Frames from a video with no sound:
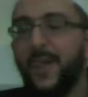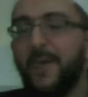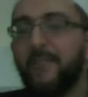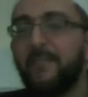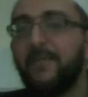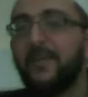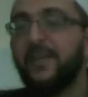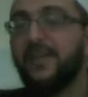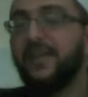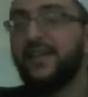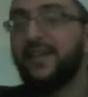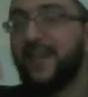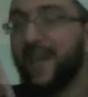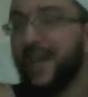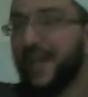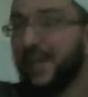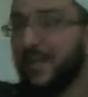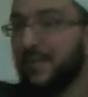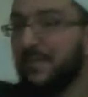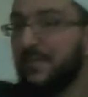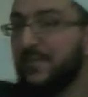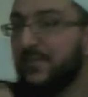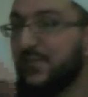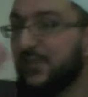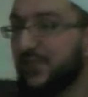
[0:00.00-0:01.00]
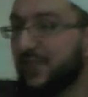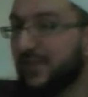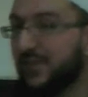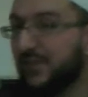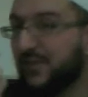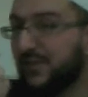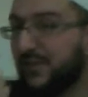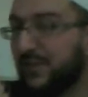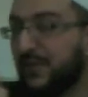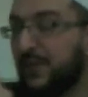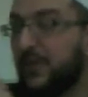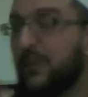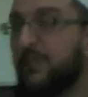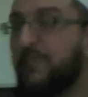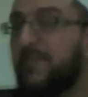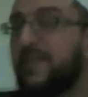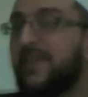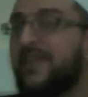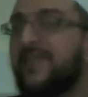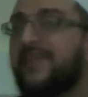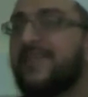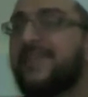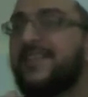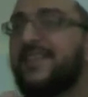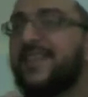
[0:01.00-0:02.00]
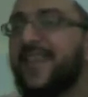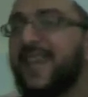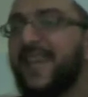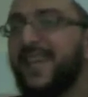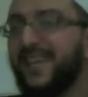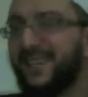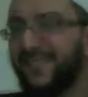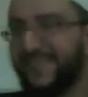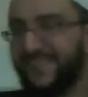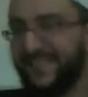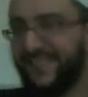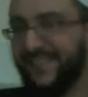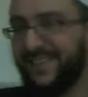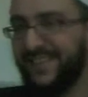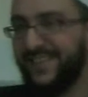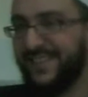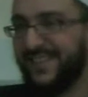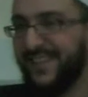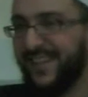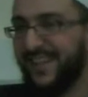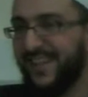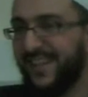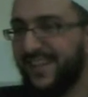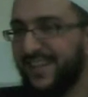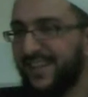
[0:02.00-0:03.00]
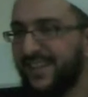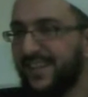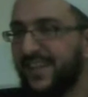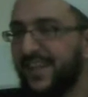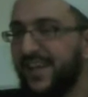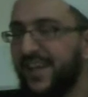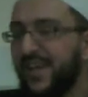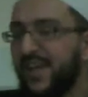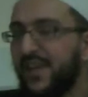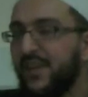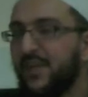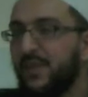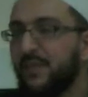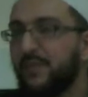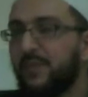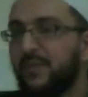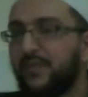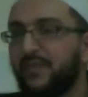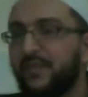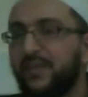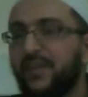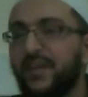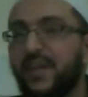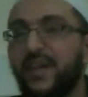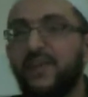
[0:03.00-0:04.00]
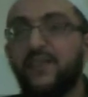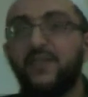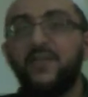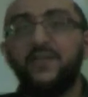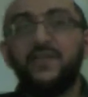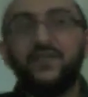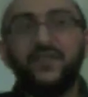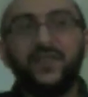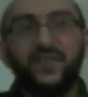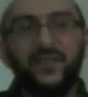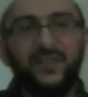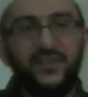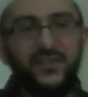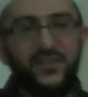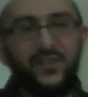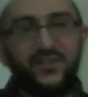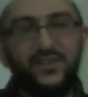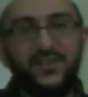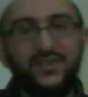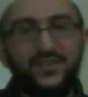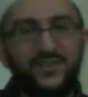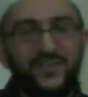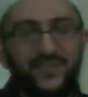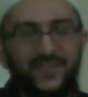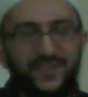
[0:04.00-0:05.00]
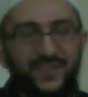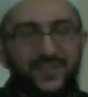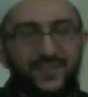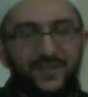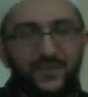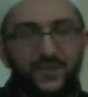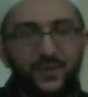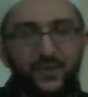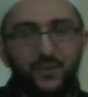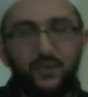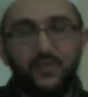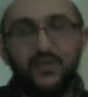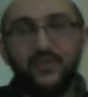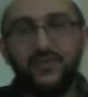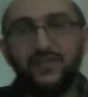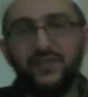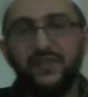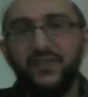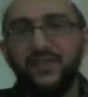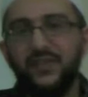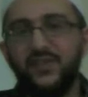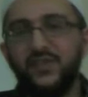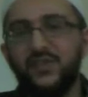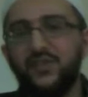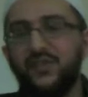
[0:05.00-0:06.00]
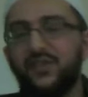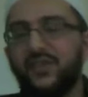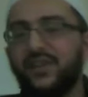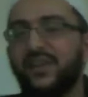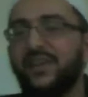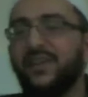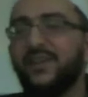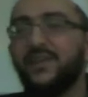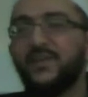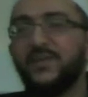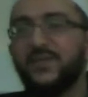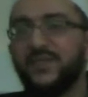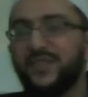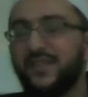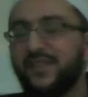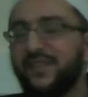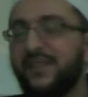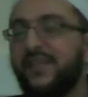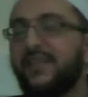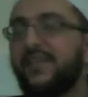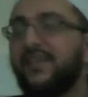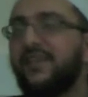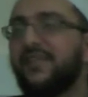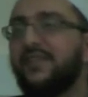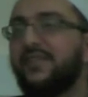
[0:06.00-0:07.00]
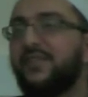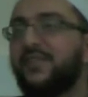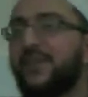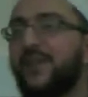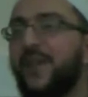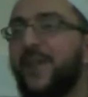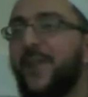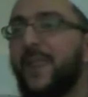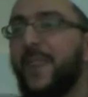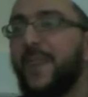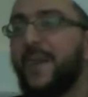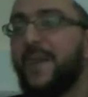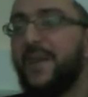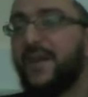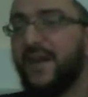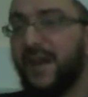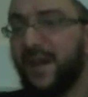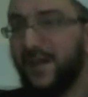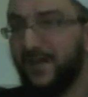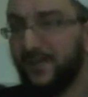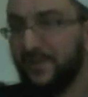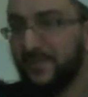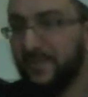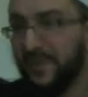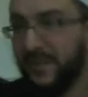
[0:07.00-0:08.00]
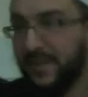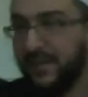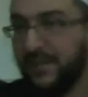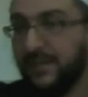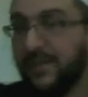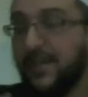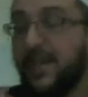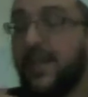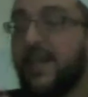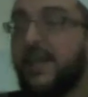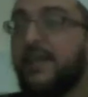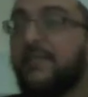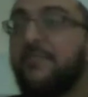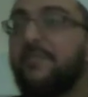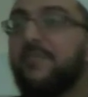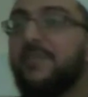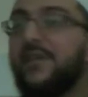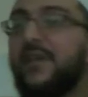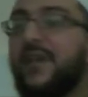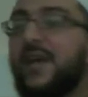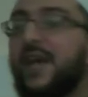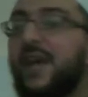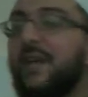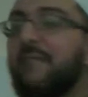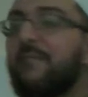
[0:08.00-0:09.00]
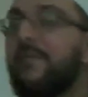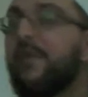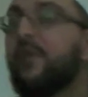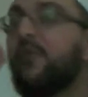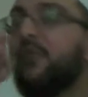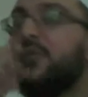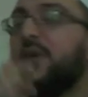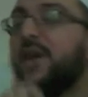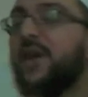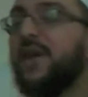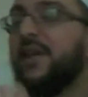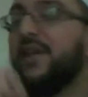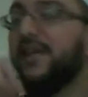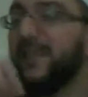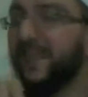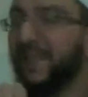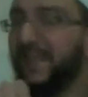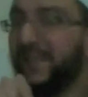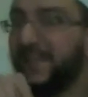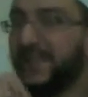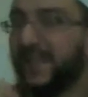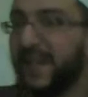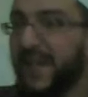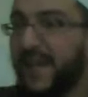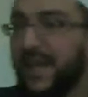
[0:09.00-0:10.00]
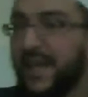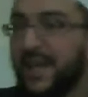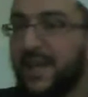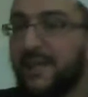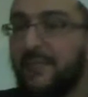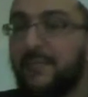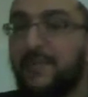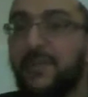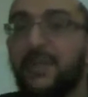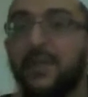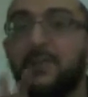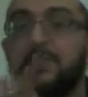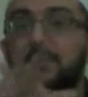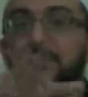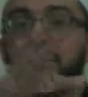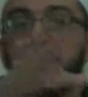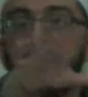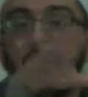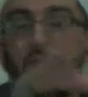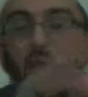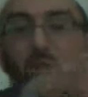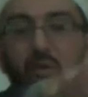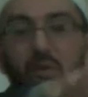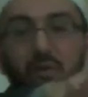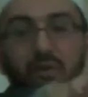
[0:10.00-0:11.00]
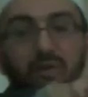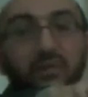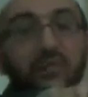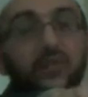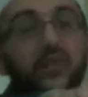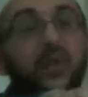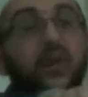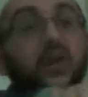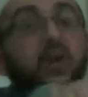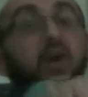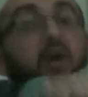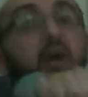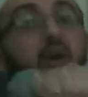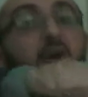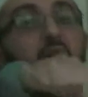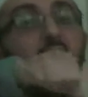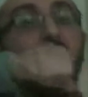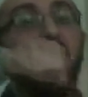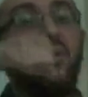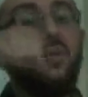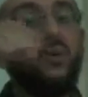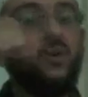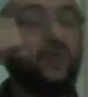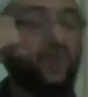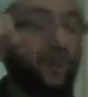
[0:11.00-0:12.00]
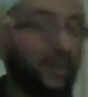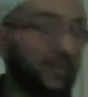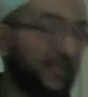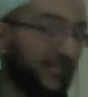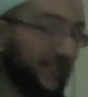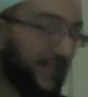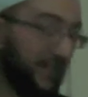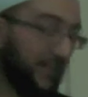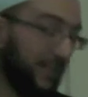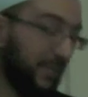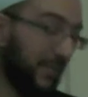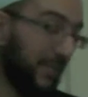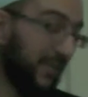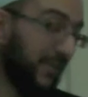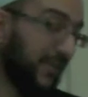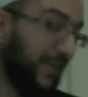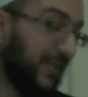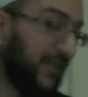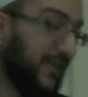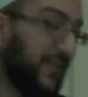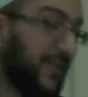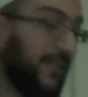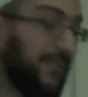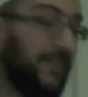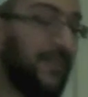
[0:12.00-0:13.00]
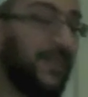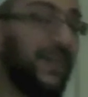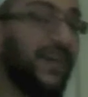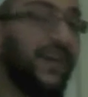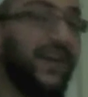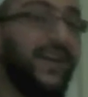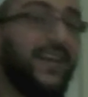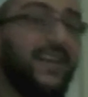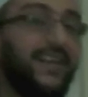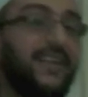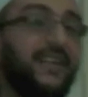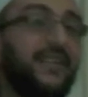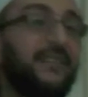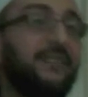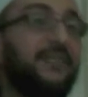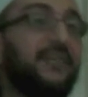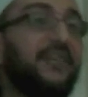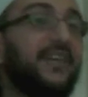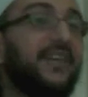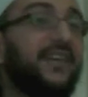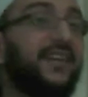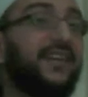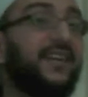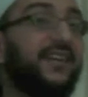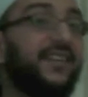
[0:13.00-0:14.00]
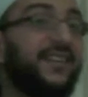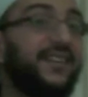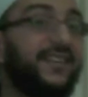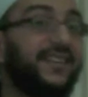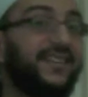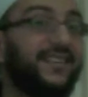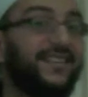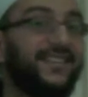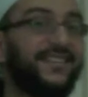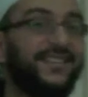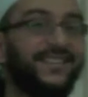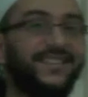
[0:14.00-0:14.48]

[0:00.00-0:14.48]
But he came just a few minutes late in the day. The Prophet had finished, the food was finished, right? There was nothing left. And the man came, but when he came, he pulled the cloak of the Prophet from behind him like this.